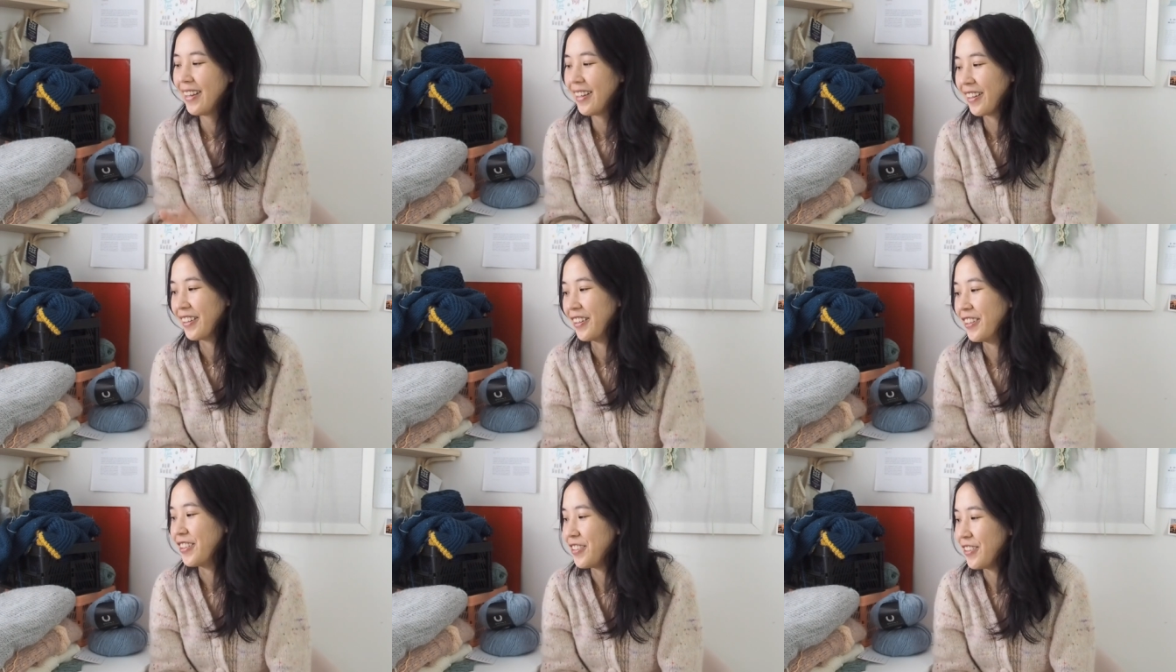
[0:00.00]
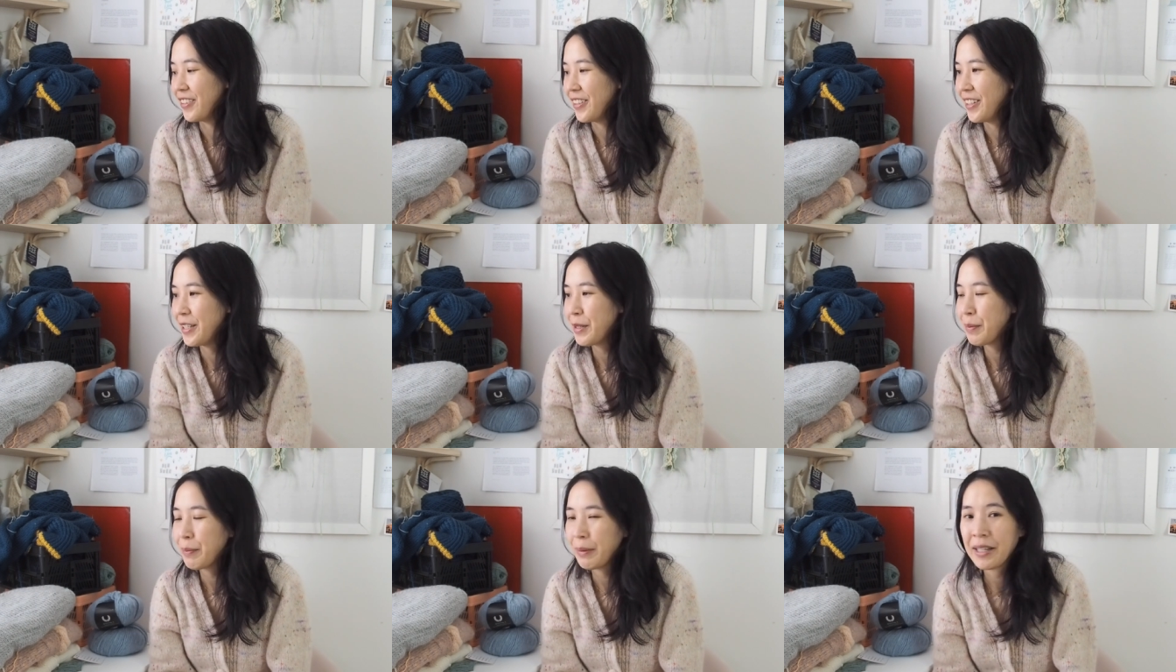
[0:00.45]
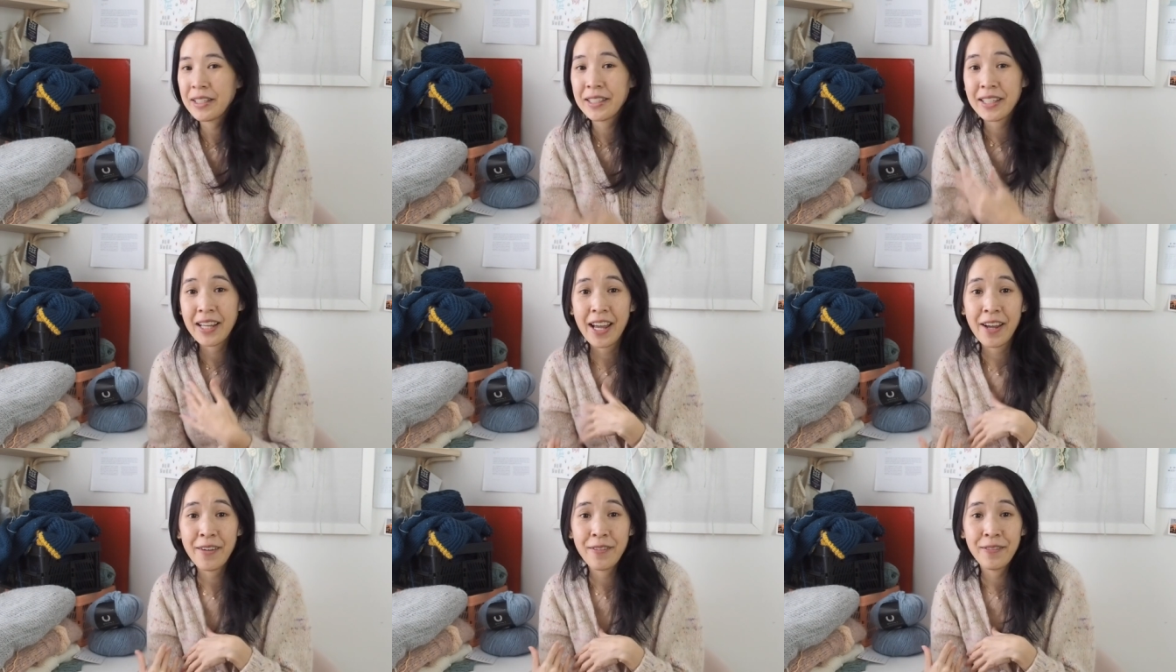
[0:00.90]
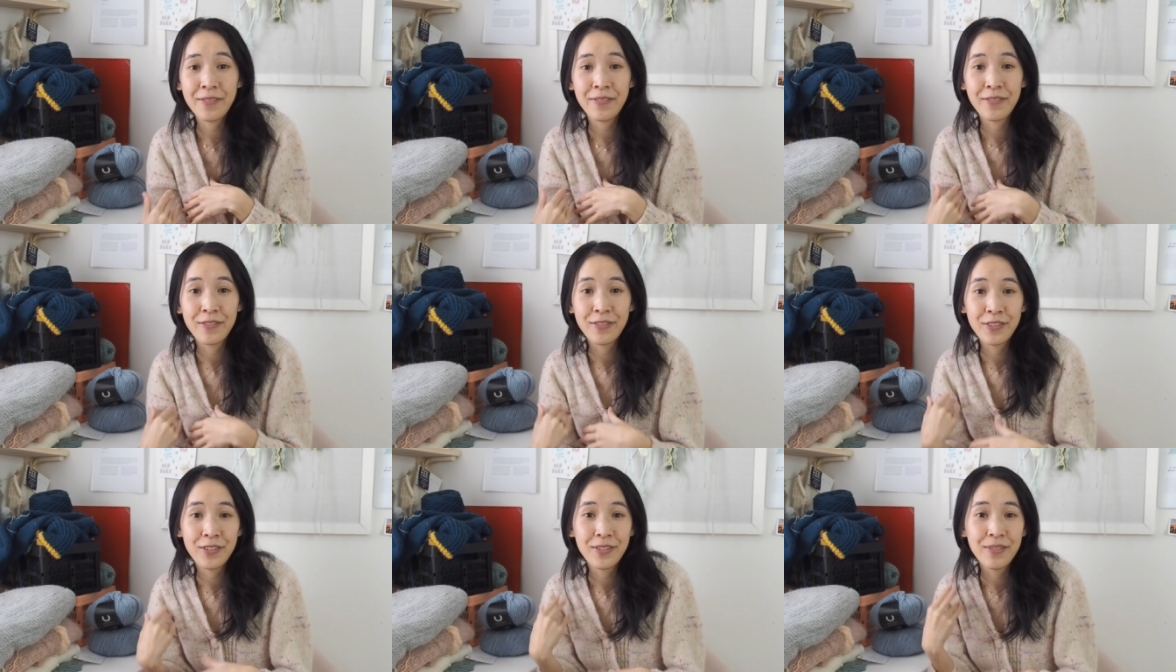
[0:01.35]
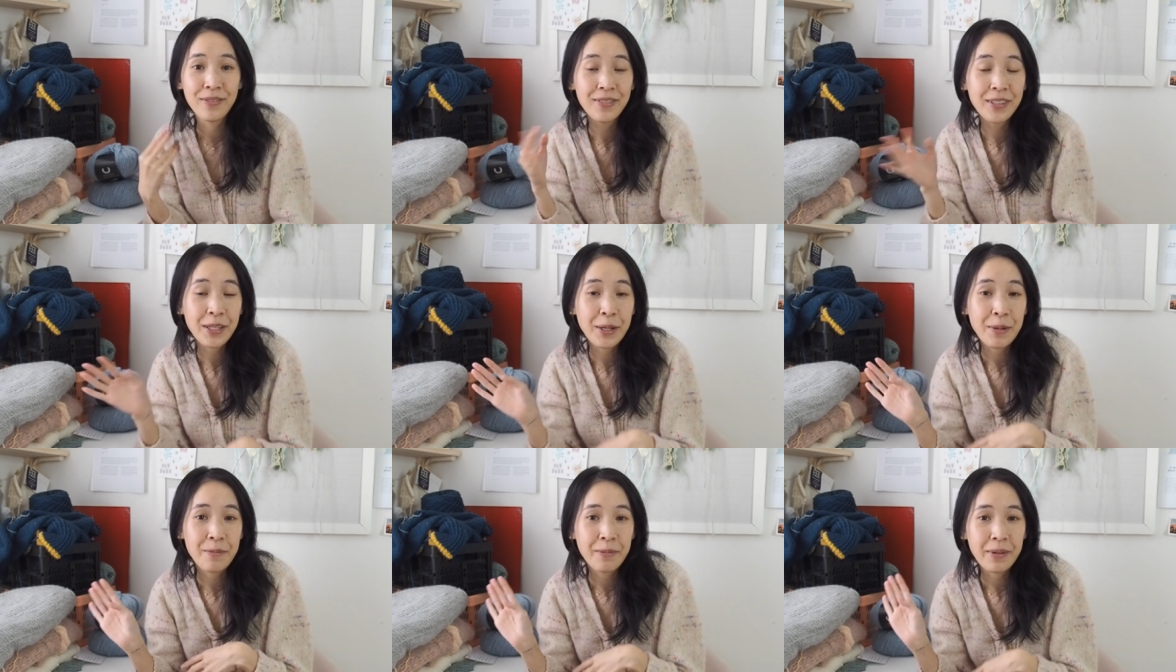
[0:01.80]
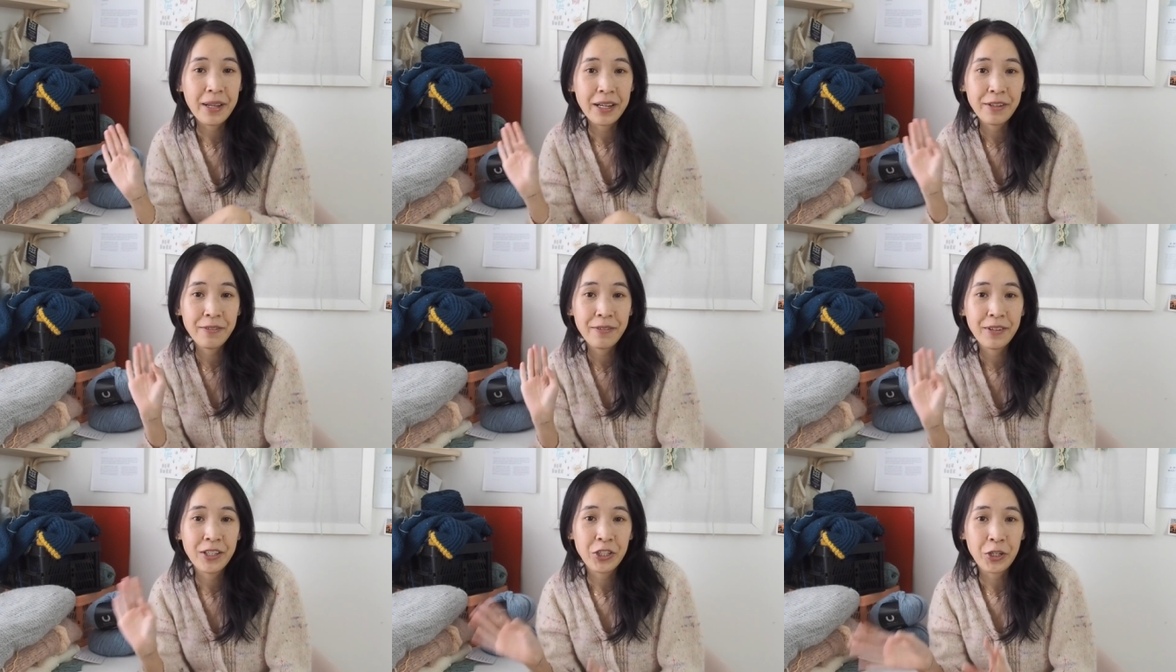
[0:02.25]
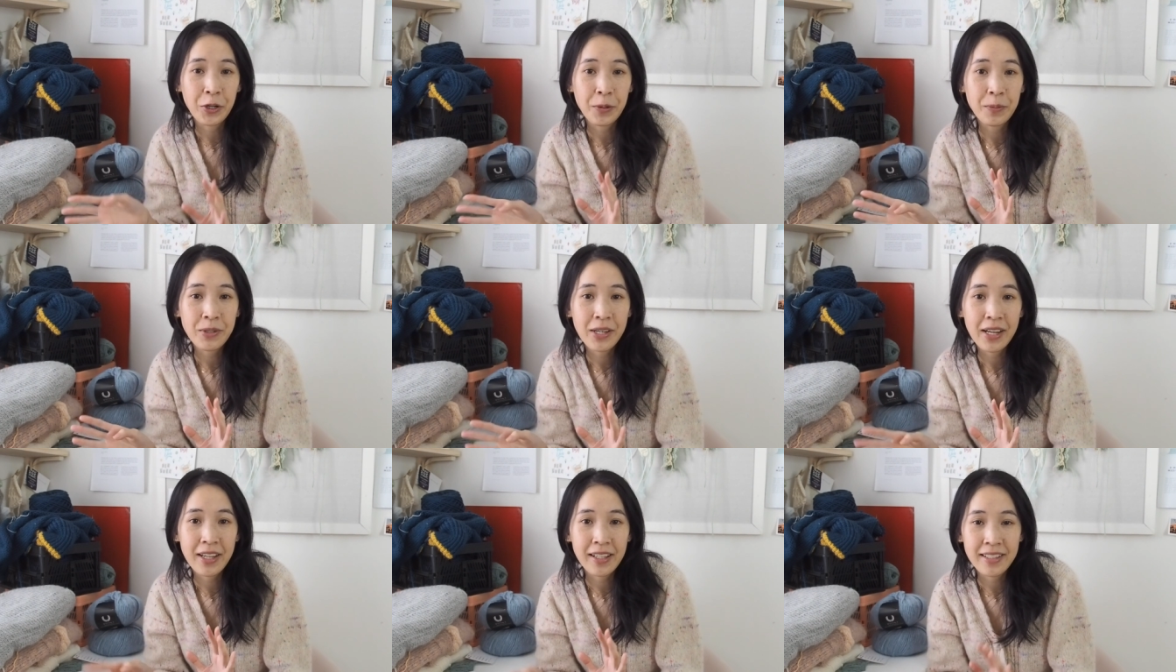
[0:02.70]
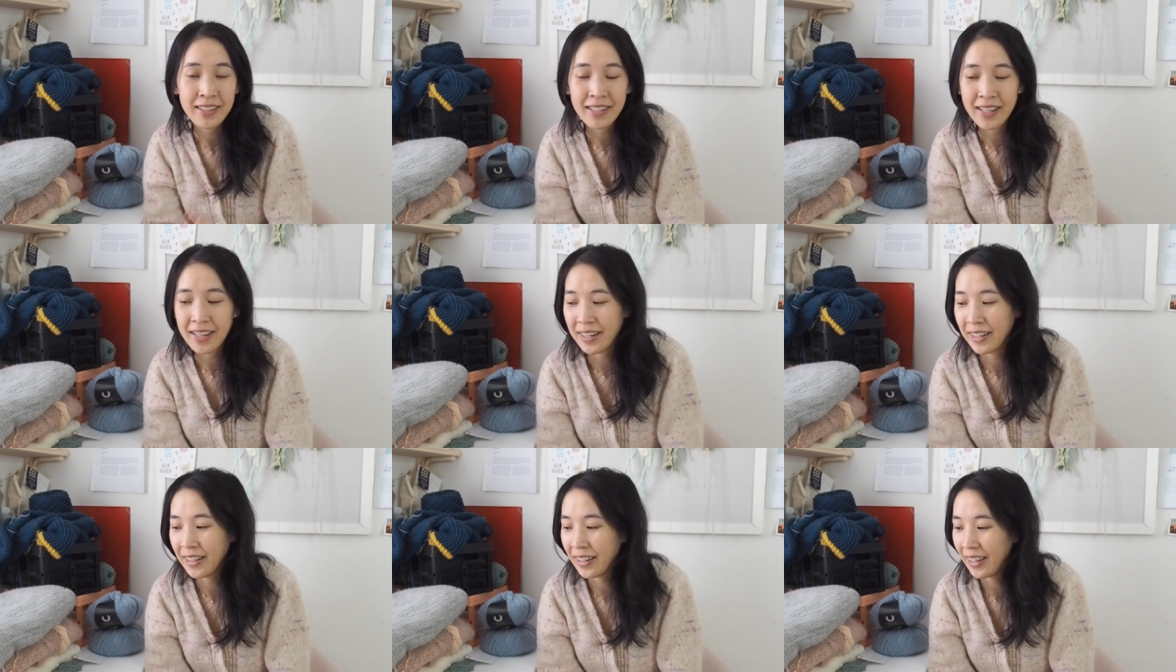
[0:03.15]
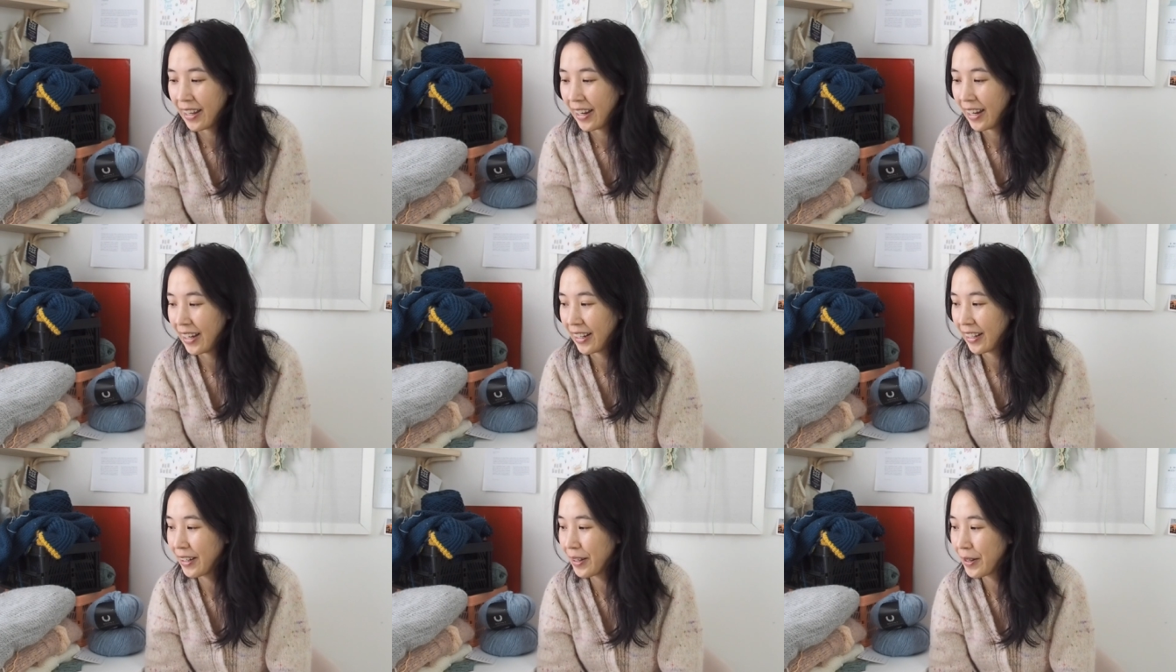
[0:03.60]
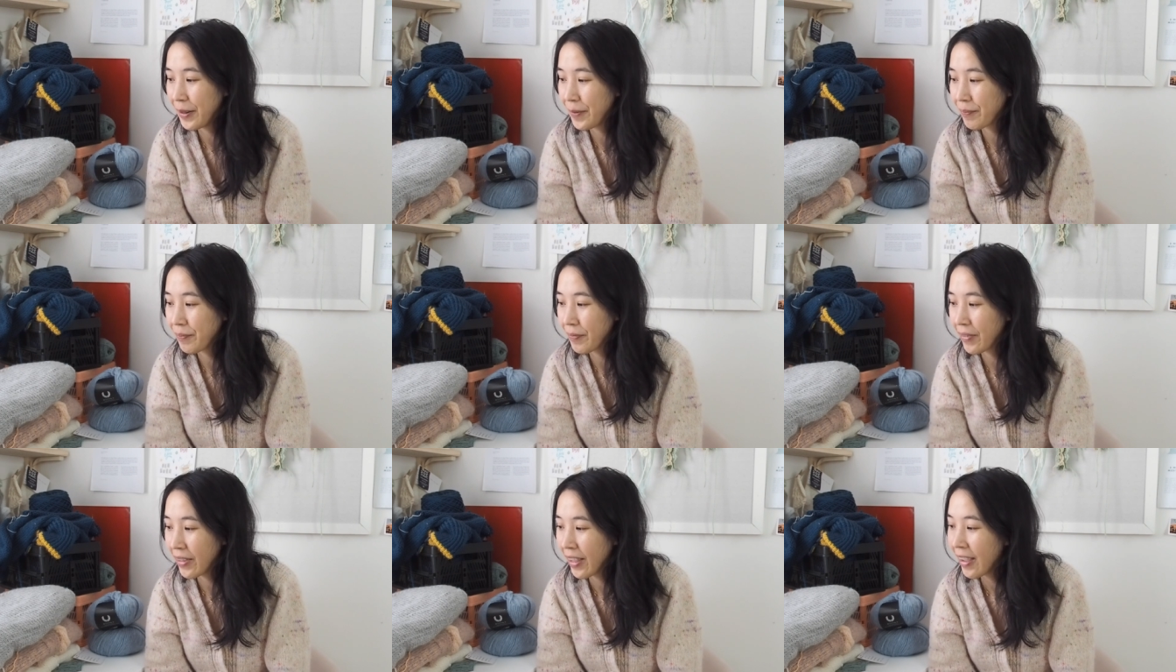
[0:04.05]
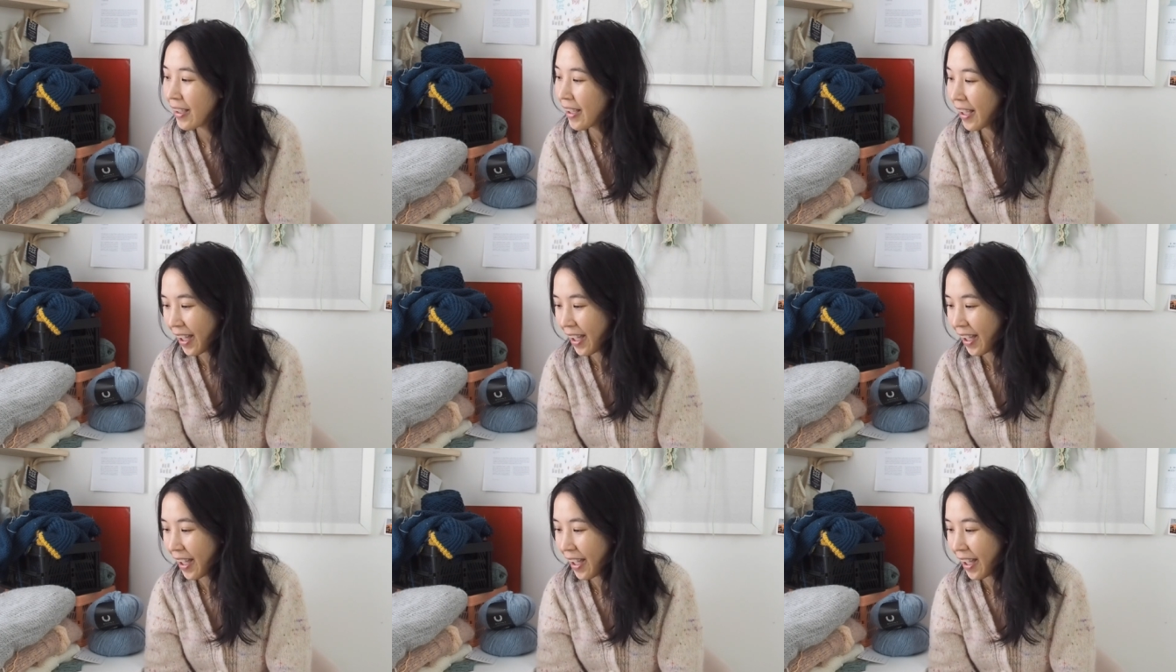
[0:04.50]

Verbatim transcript: gonna do this plus I have some like finished objects and like I